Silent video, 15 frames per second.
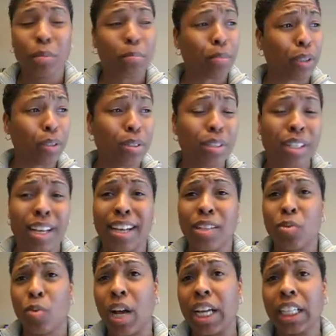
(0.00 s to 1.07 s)
Blue
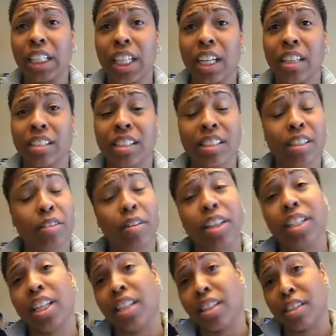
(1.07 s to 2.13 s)
skies, white clouds. It's a
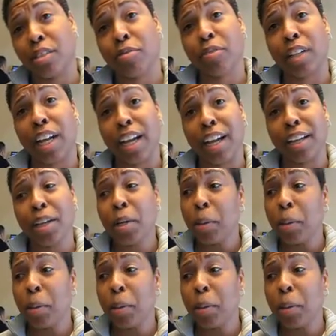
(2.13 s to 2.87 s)
great day to go fly.